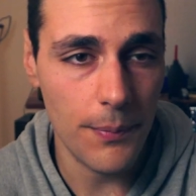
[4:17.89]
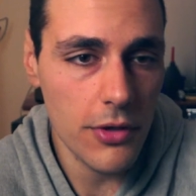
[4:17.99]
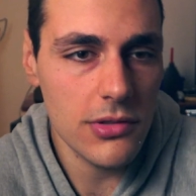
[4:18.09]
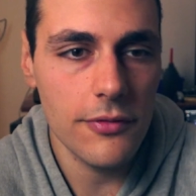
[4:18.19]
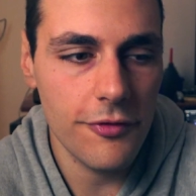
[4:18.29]

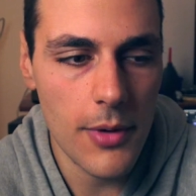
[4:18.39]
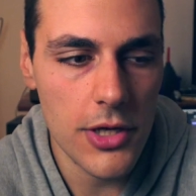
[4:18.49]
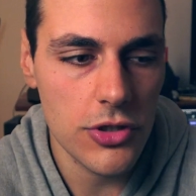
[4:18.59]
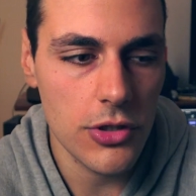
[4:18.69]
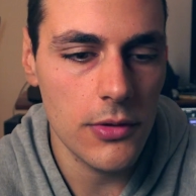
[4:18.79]
Personal
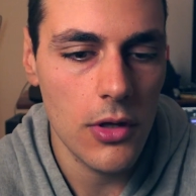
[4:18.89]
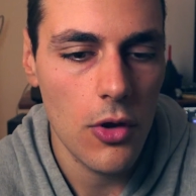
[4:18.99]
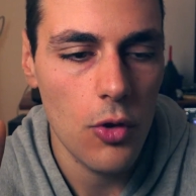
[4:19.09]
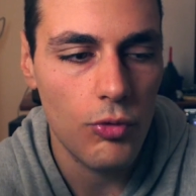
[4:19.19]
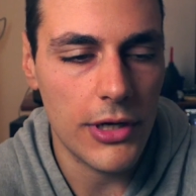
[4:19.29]
information,
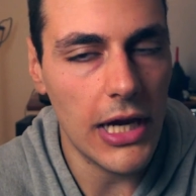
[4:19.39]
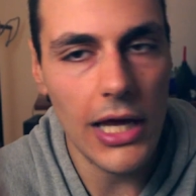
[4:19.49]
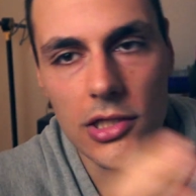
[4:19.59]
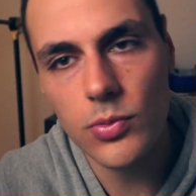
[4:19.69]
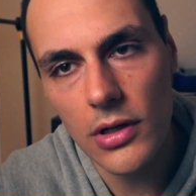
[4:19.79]

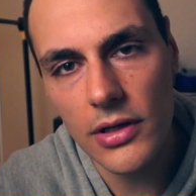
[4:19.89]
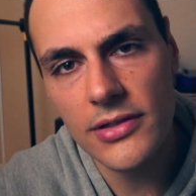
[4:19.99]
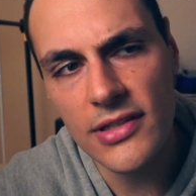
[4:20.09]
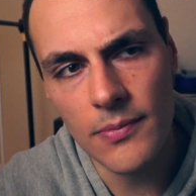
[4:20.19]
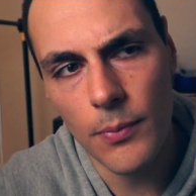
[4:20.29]
regardless what it
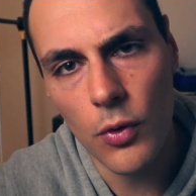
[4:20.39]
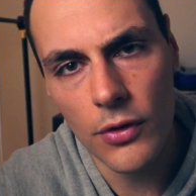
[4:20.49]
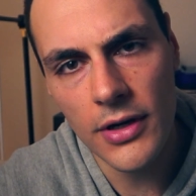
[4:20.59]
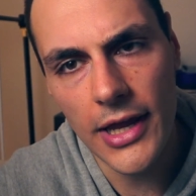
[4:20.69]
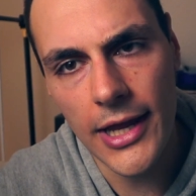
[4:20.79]
is
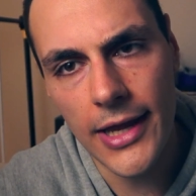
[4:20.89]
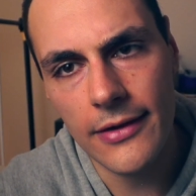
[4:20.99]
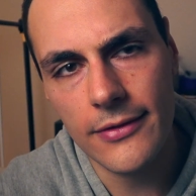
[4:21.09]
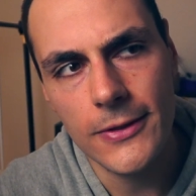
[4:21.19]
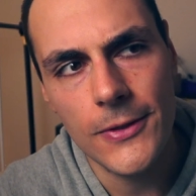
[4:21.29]
important, and